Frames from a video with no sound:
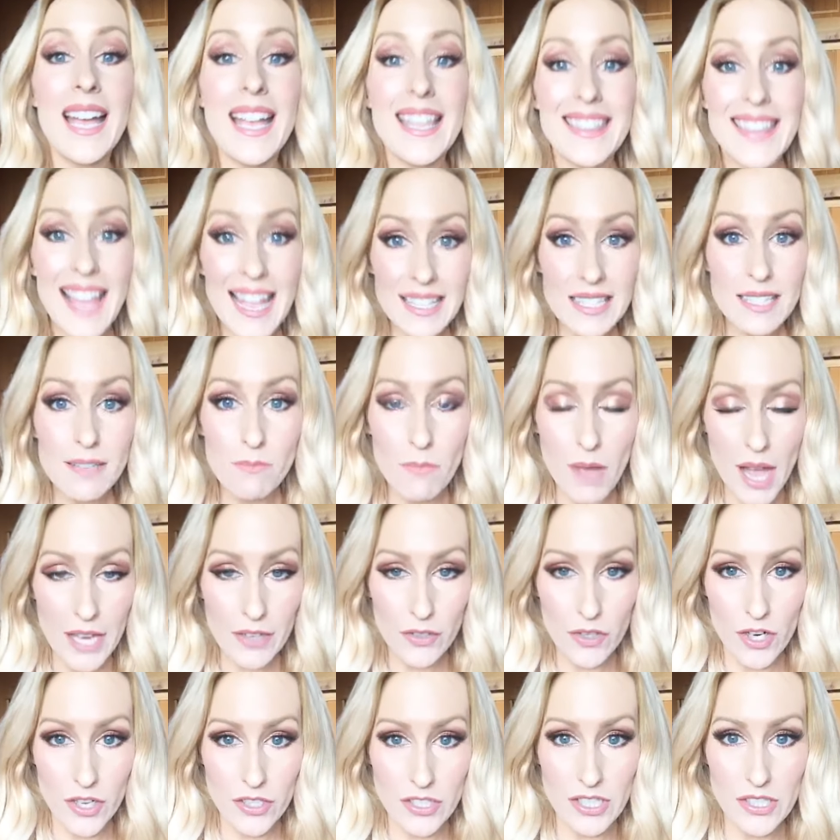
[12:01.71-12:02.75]
That's a
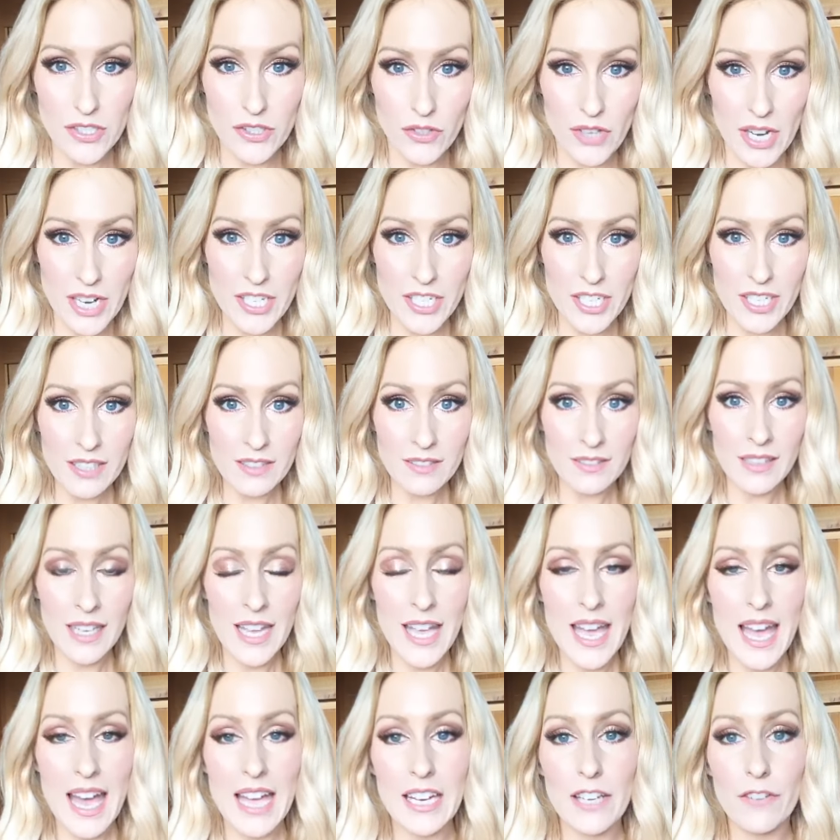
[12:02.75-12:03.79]
micro discretion.
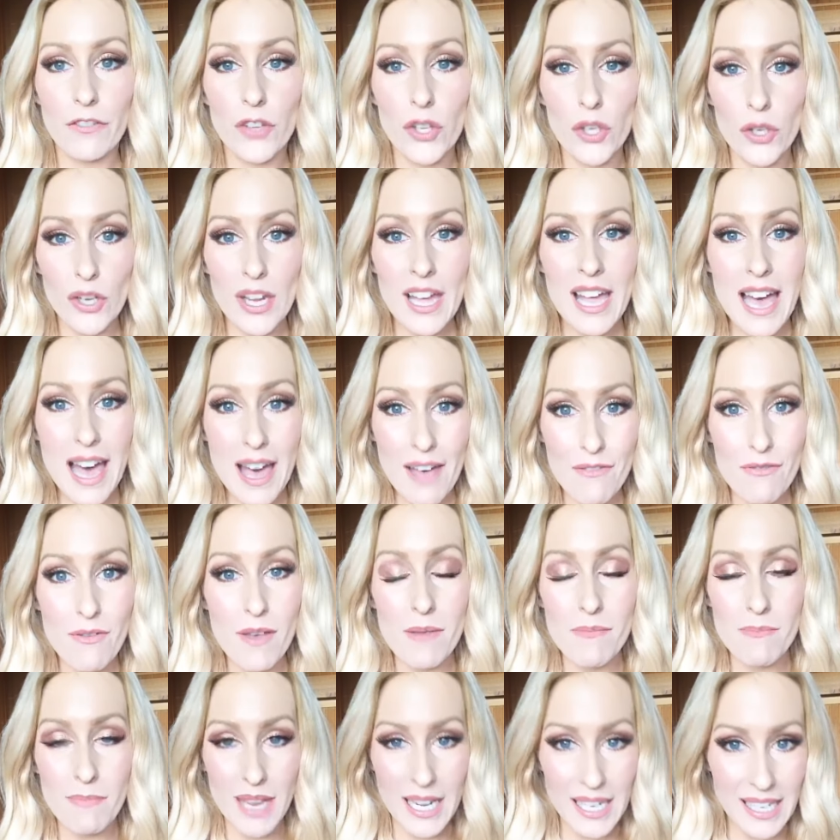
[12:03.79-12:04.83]
And if you have
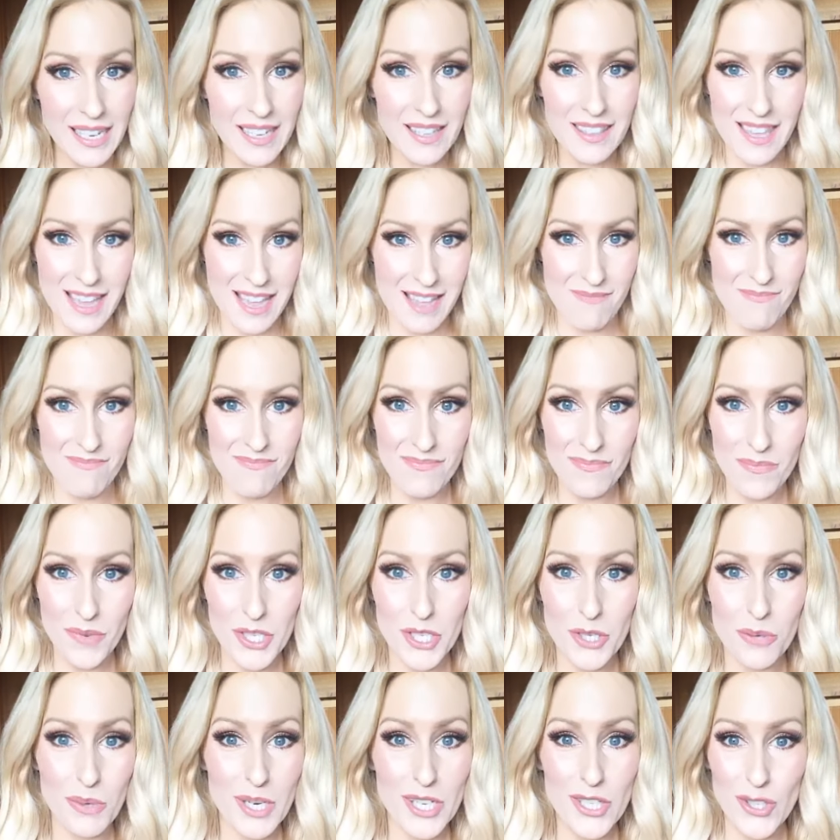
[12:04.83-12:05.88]
many of them,
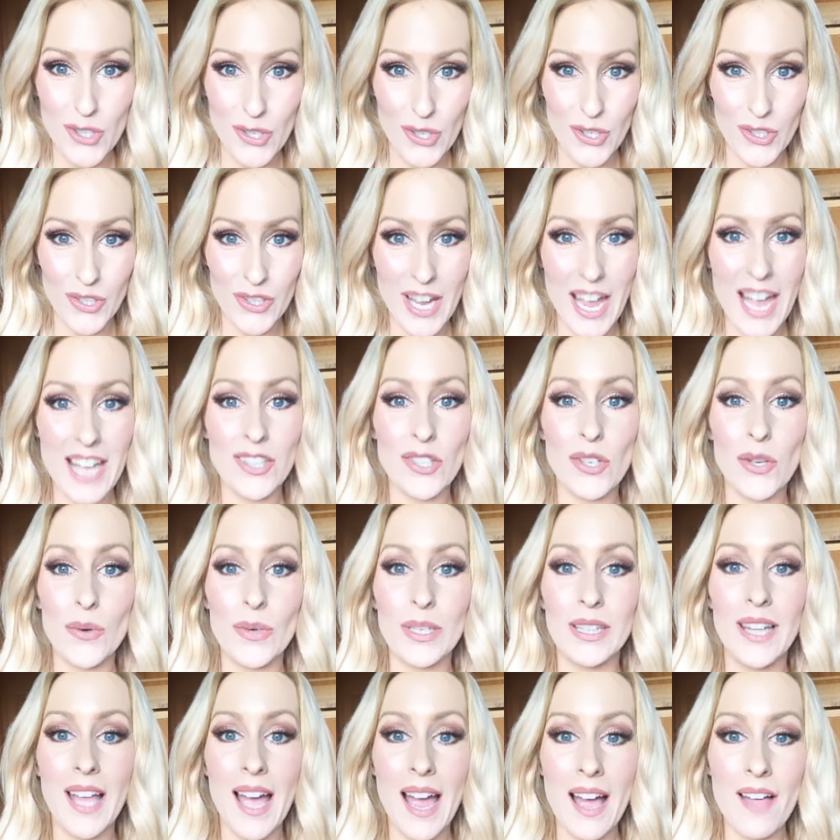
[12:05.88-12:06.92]
which we do, and you
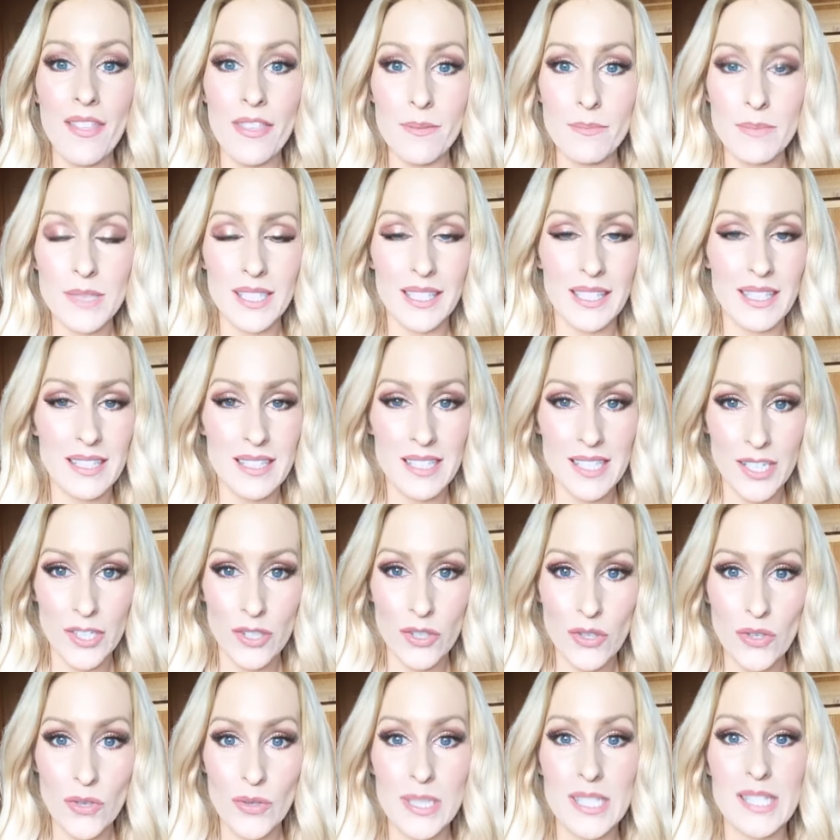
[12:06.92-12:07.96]
allow them to
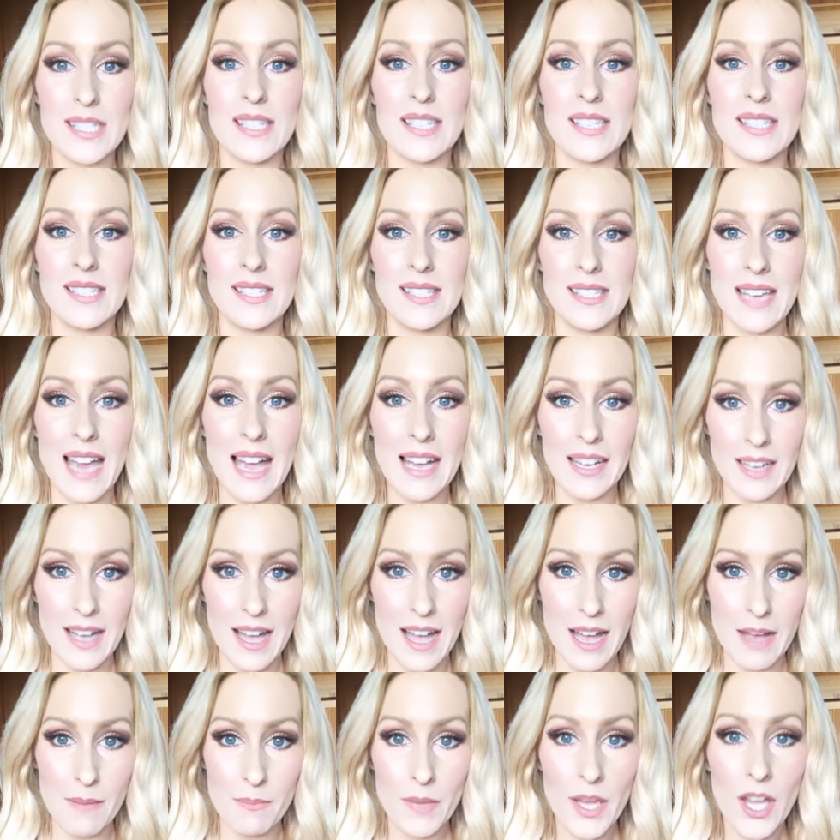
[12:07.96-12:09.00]
continuously stack
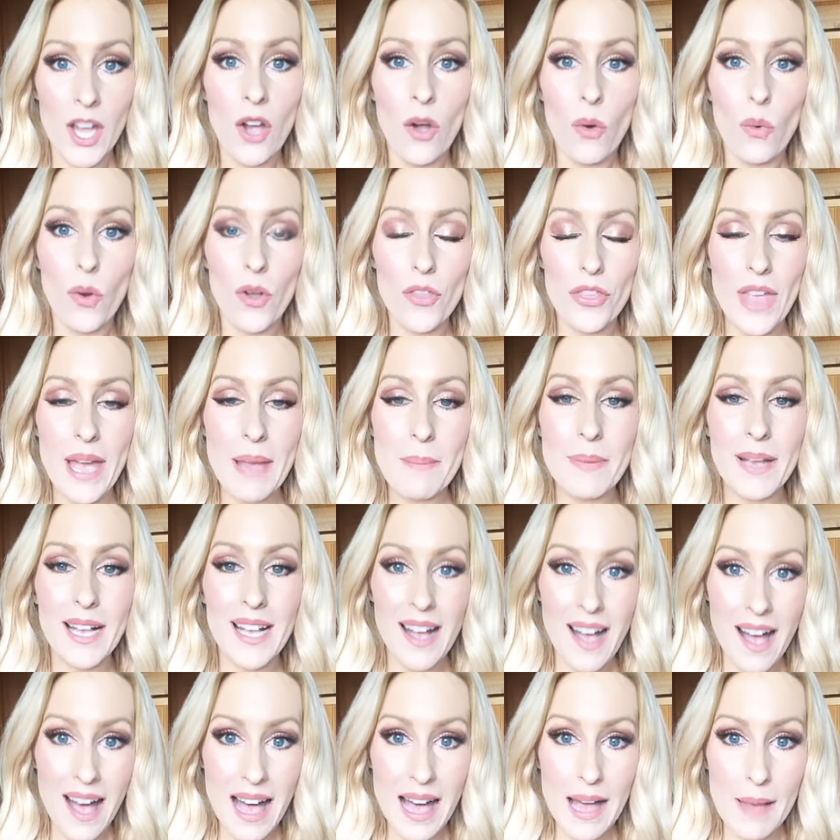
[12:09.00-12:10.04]
up, what they
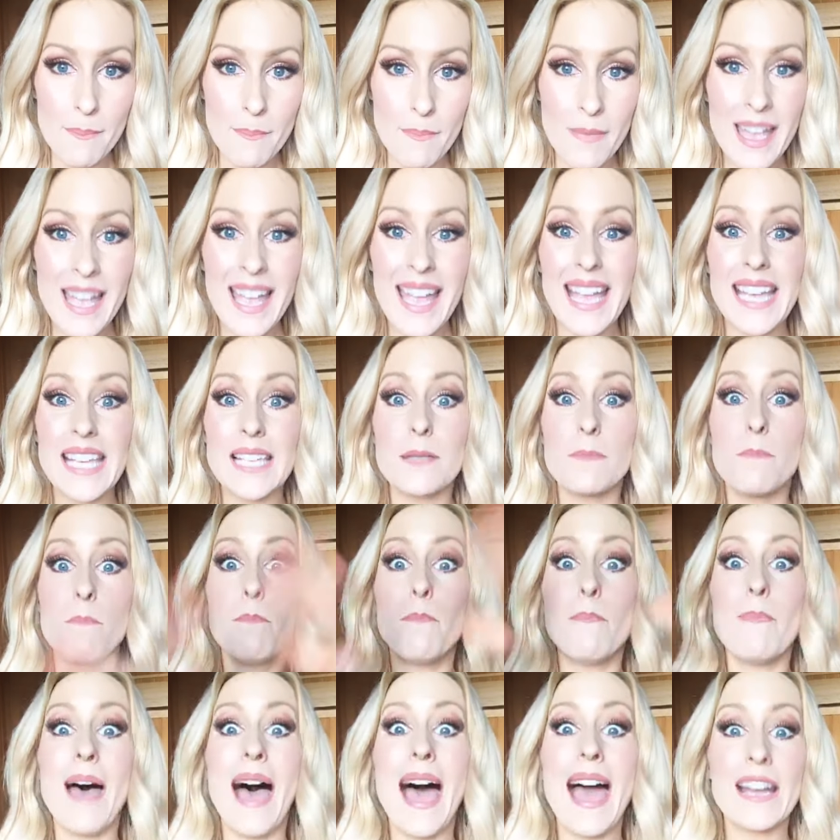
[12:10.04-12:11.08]
become is
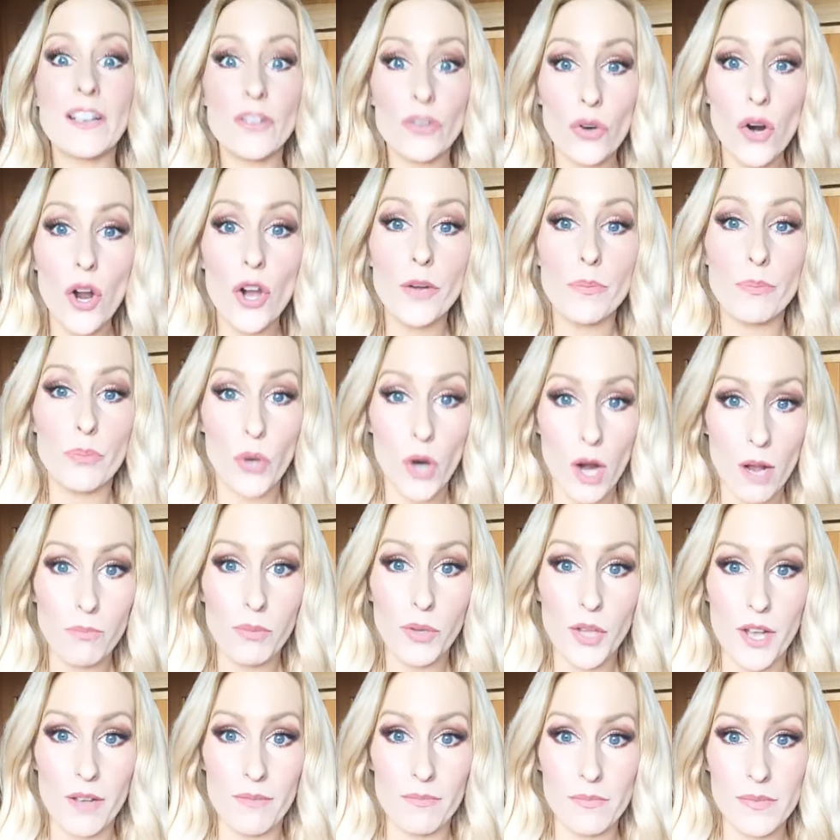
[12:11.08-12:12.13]
macro
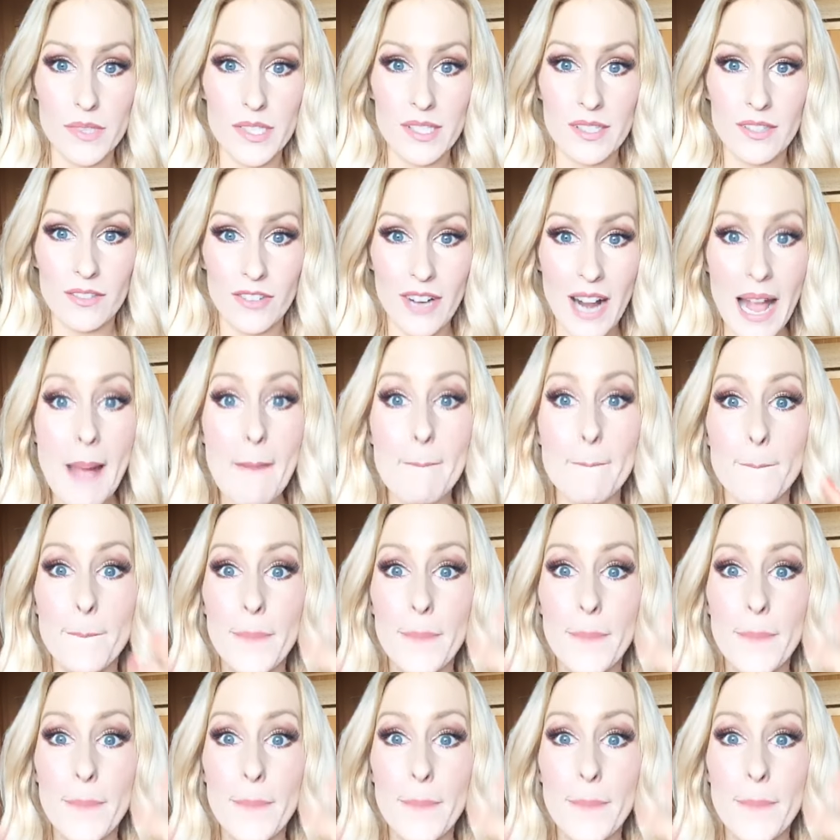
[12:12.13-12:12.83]
problems, right?